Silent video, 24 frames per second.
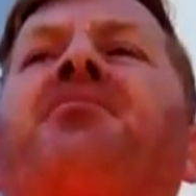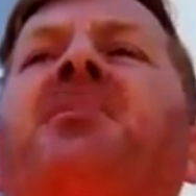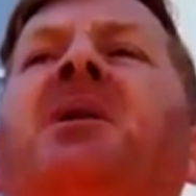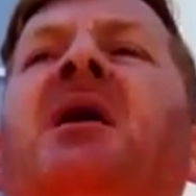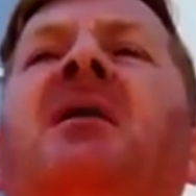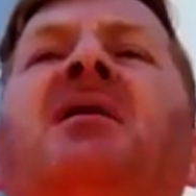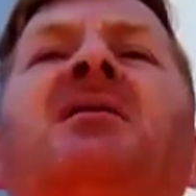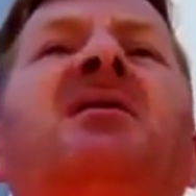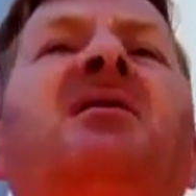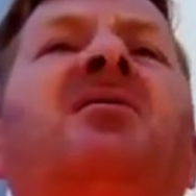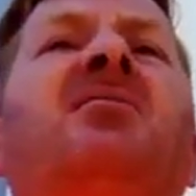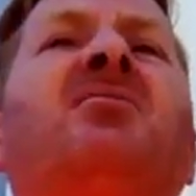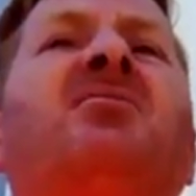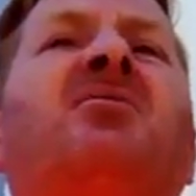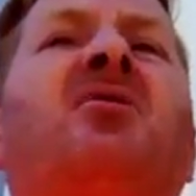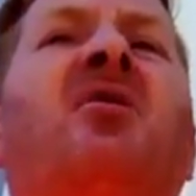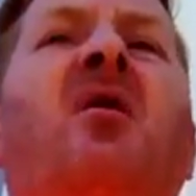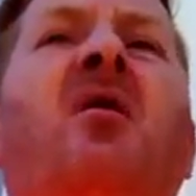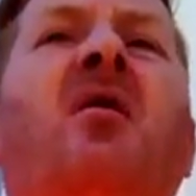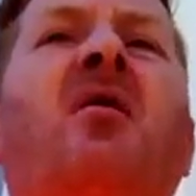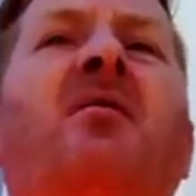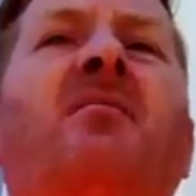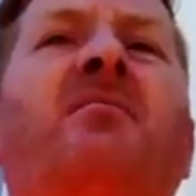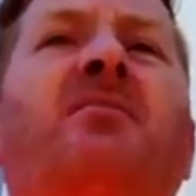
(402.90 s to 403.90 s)
little
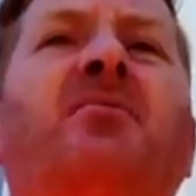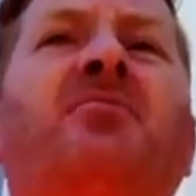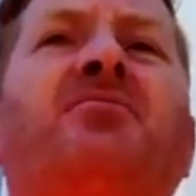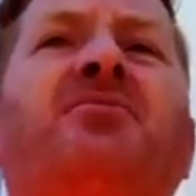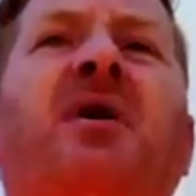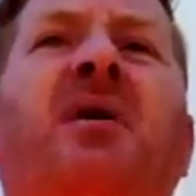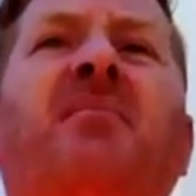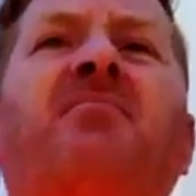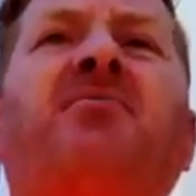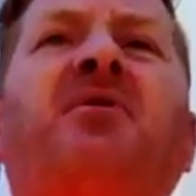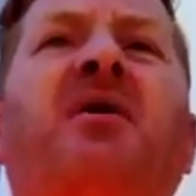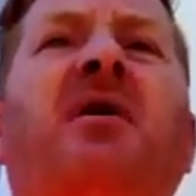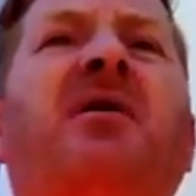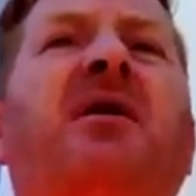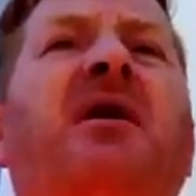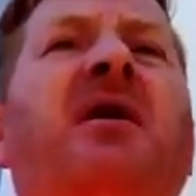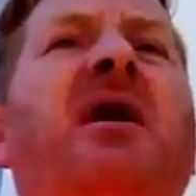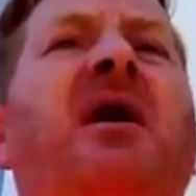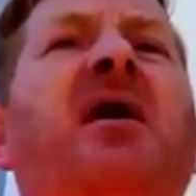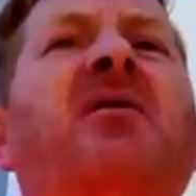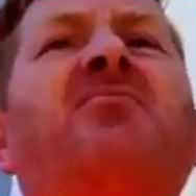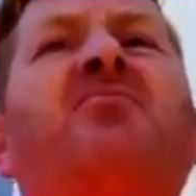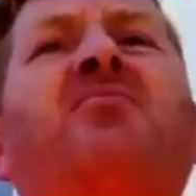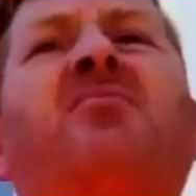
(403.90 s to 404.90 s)
carnival type thing.
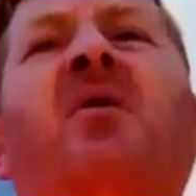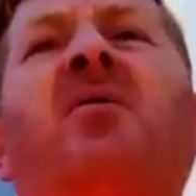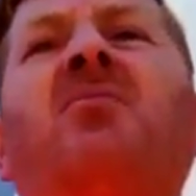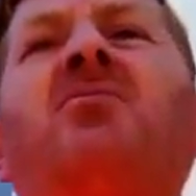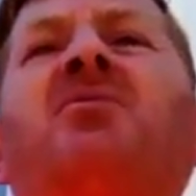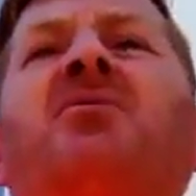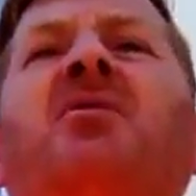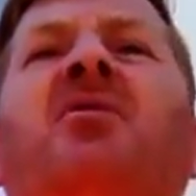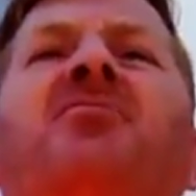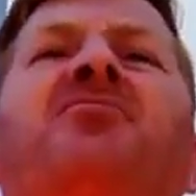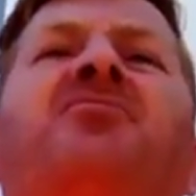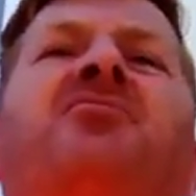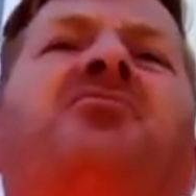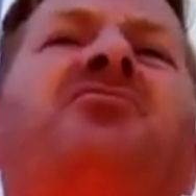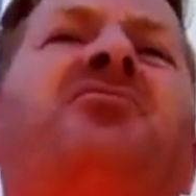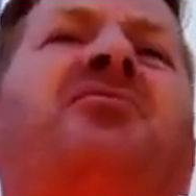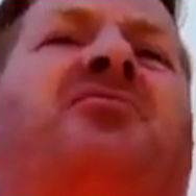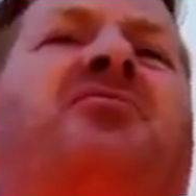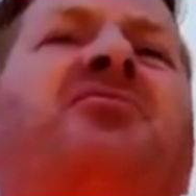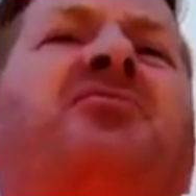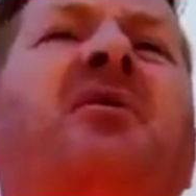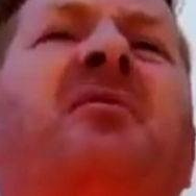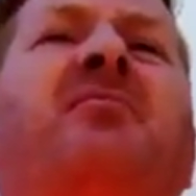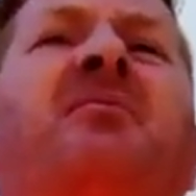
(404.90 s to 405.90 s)
It has roller coasters
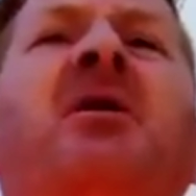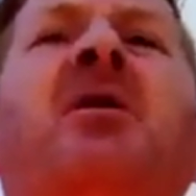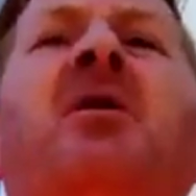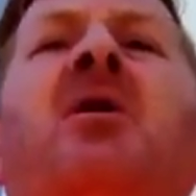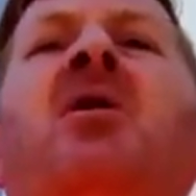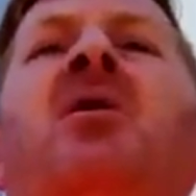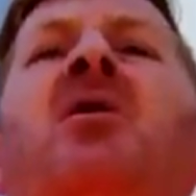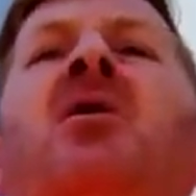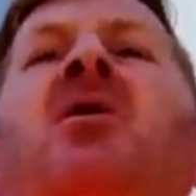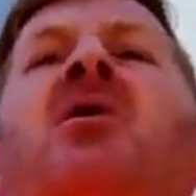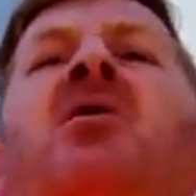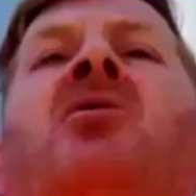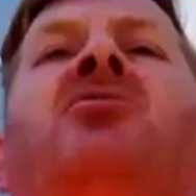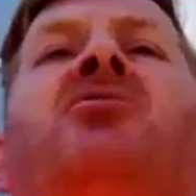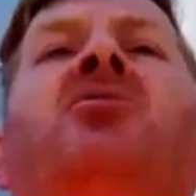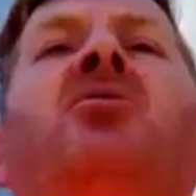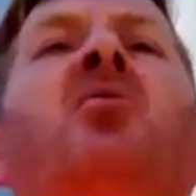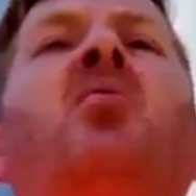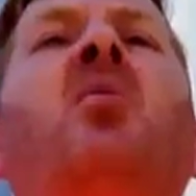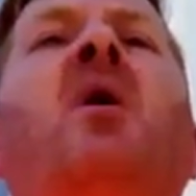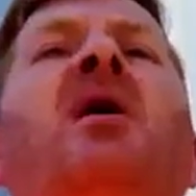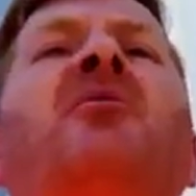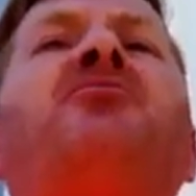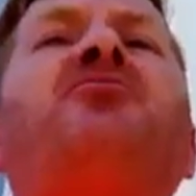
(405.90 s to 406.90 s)
and stuff.
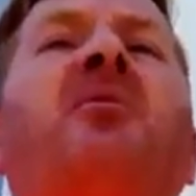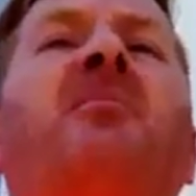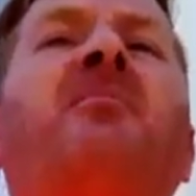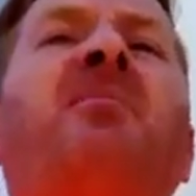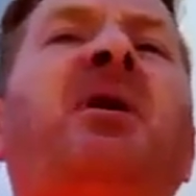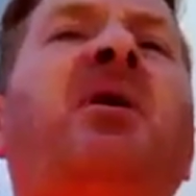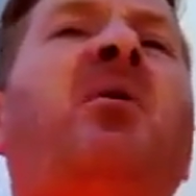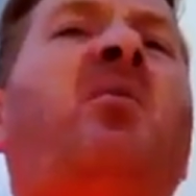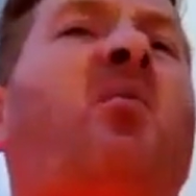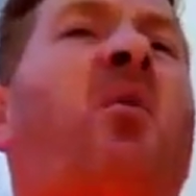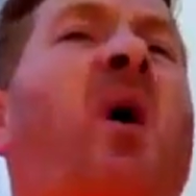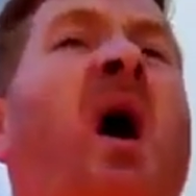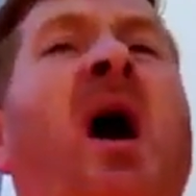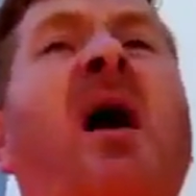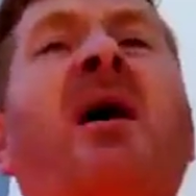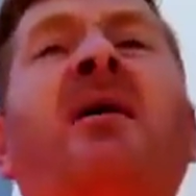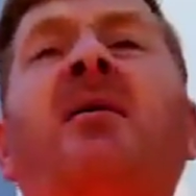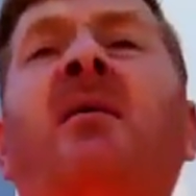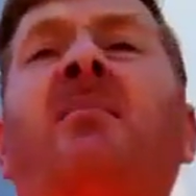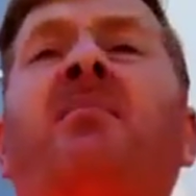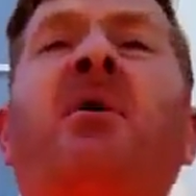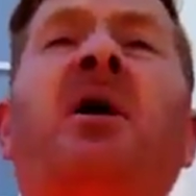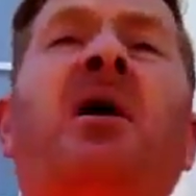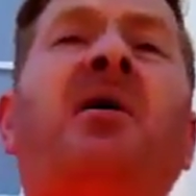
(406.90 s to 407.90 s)
You want to be right
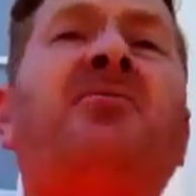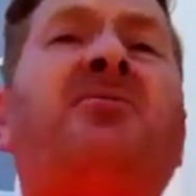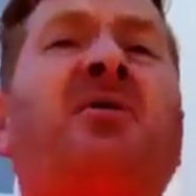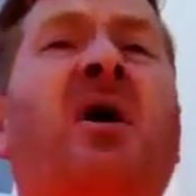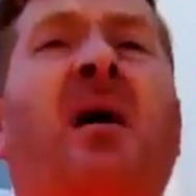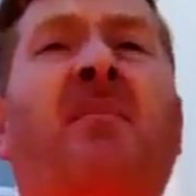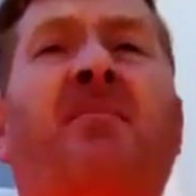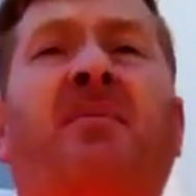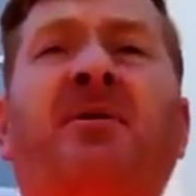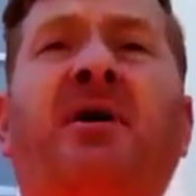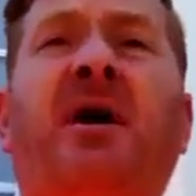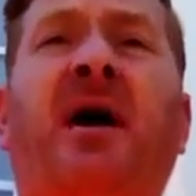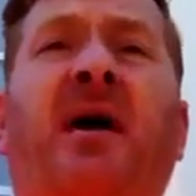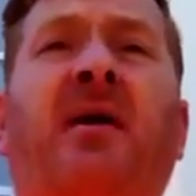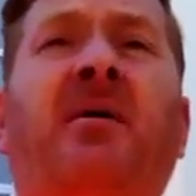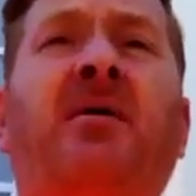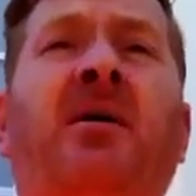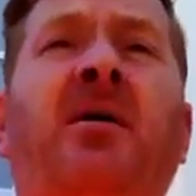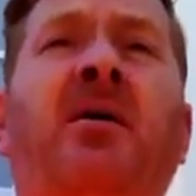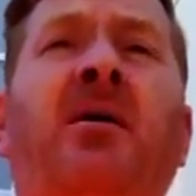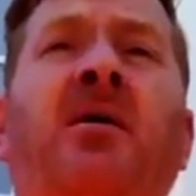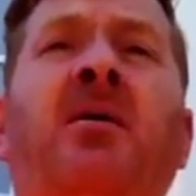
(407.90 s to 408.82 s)
up on top of that.